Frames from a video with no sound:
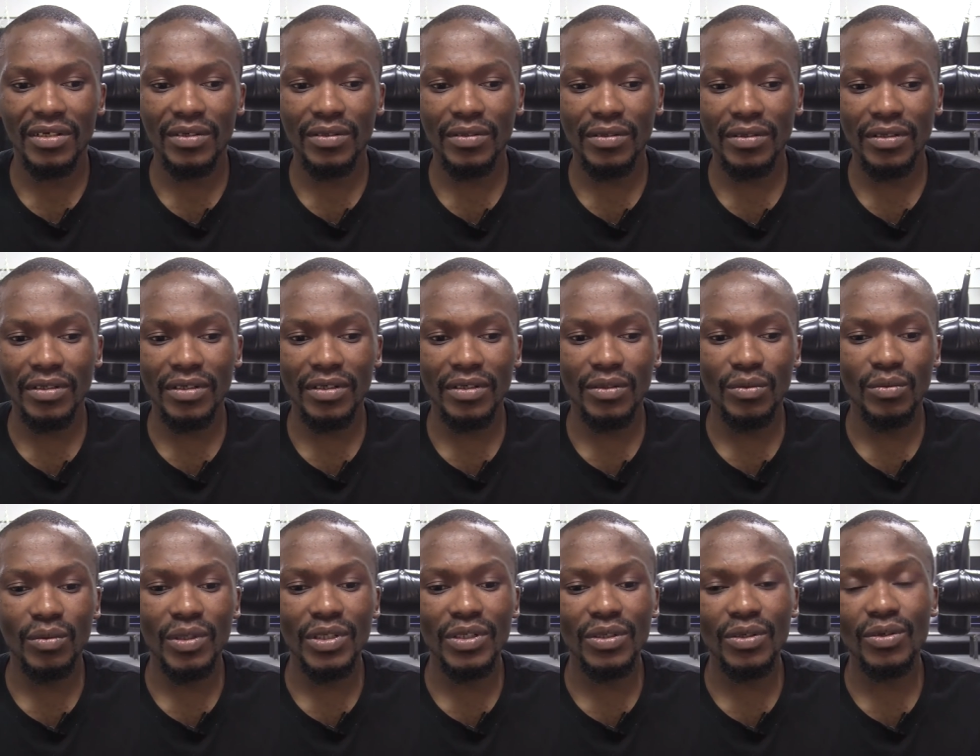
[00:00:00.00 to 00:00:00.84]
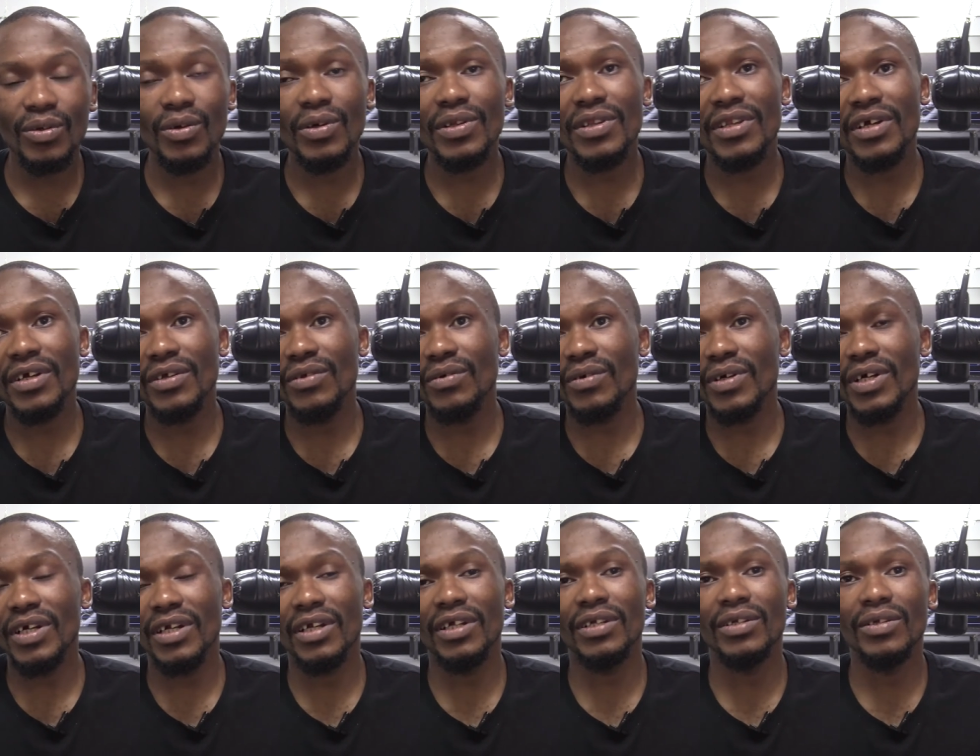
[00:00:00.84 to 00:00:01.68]
Uh, when you go there, you
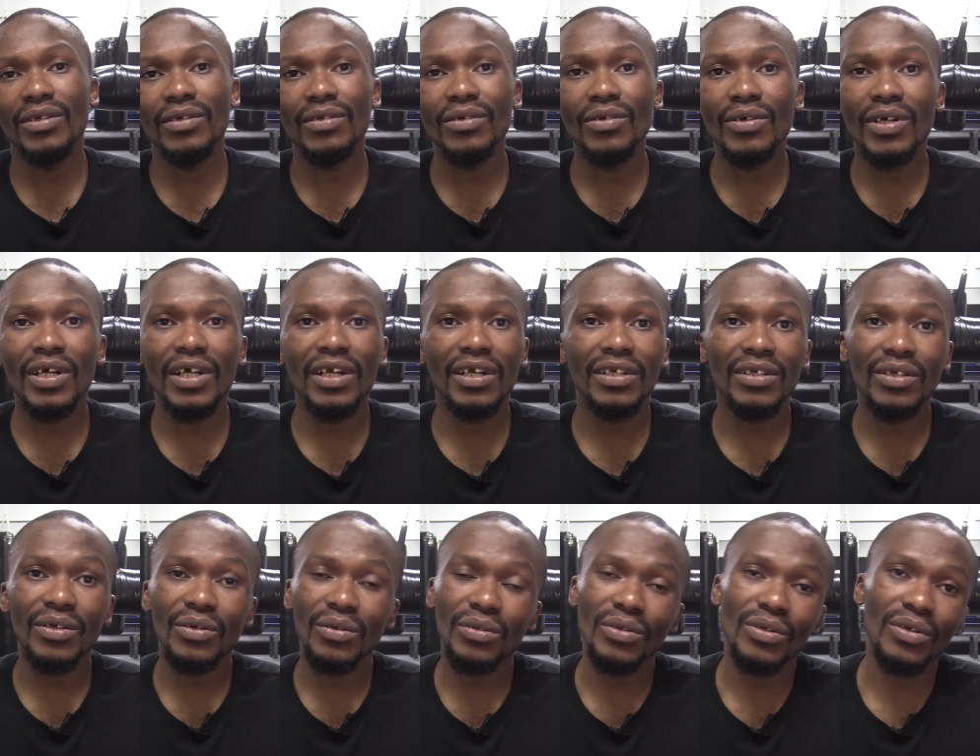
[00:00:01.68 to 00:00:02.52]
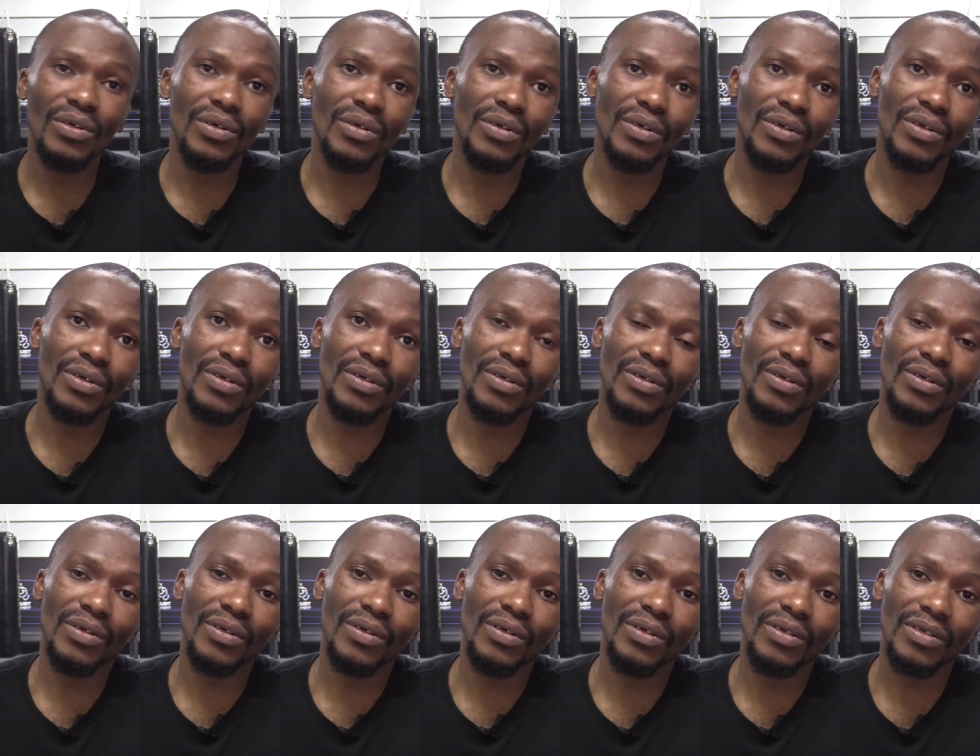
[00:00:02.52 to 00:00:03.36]
gotta you gotta know
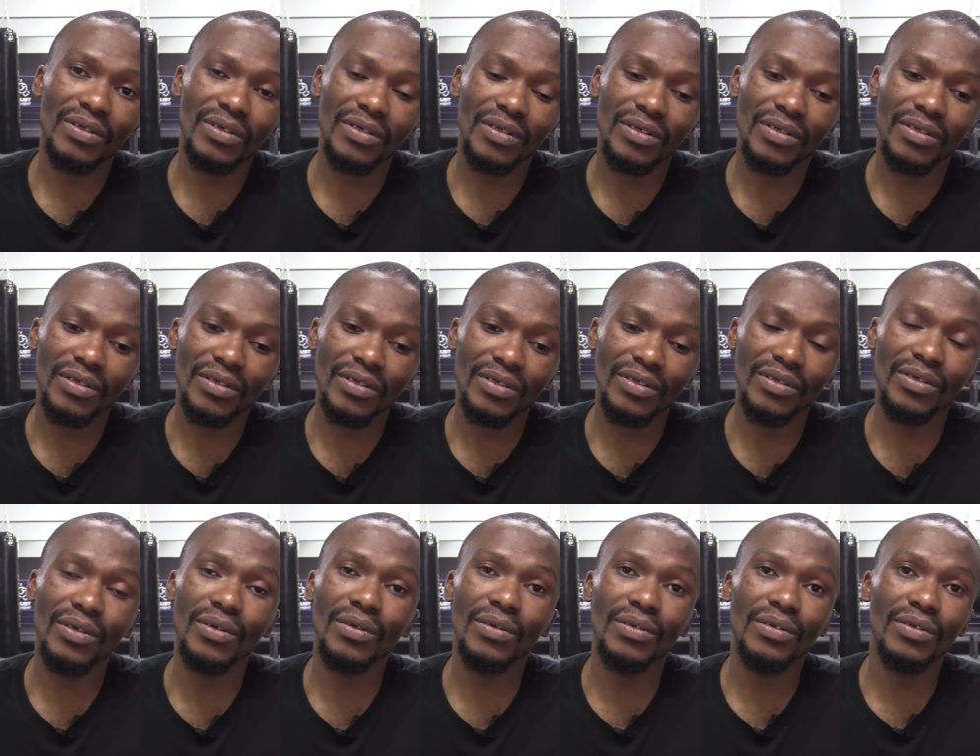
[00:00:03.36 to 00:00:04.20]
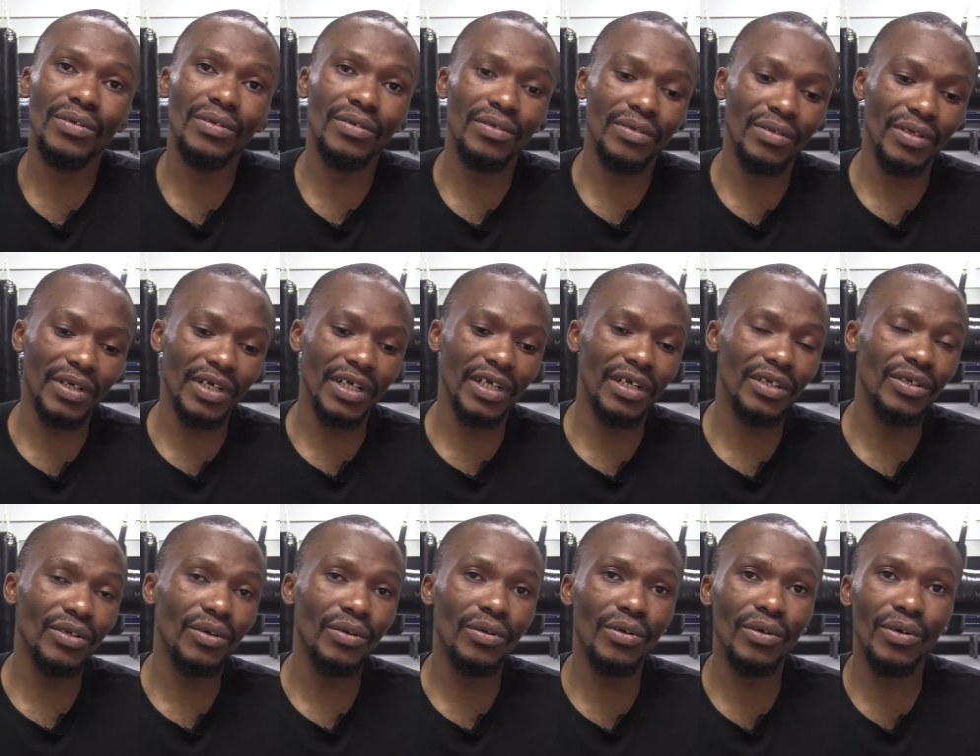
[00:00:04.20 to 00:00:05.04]
your your you
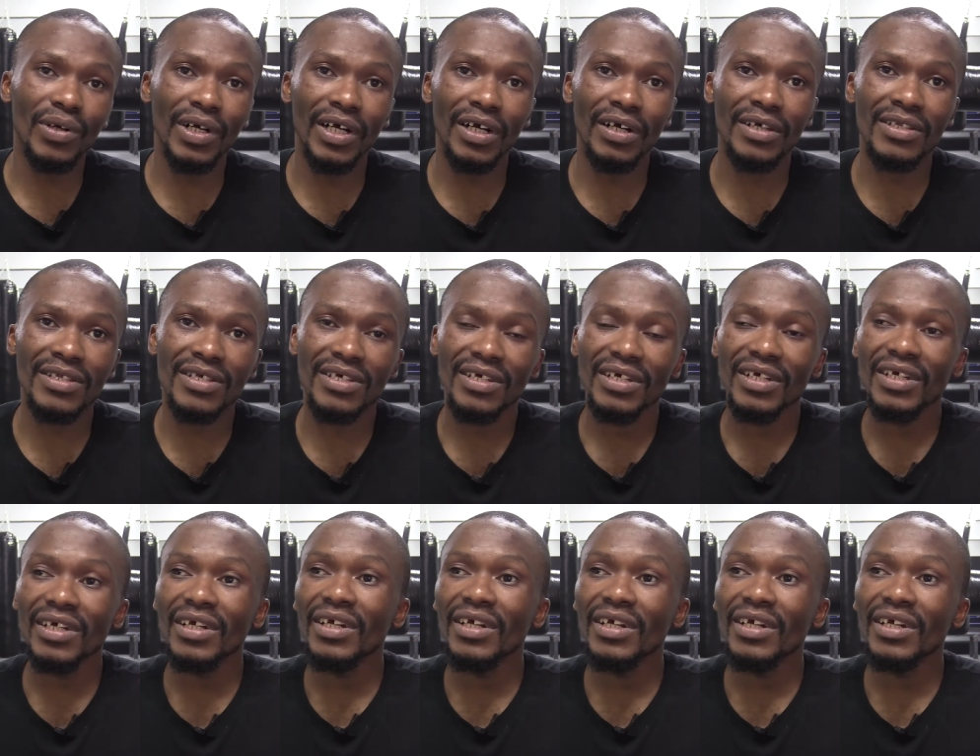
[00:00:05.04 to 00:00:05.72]
gotta know your cards.